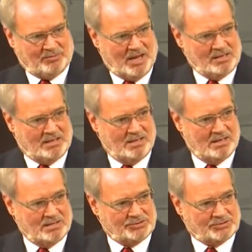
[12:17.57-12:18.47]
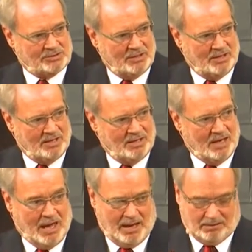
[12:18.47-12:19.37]
Now man has to make
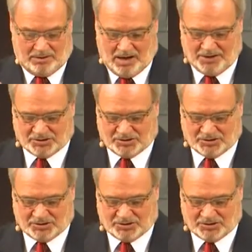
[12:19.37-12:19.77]
his.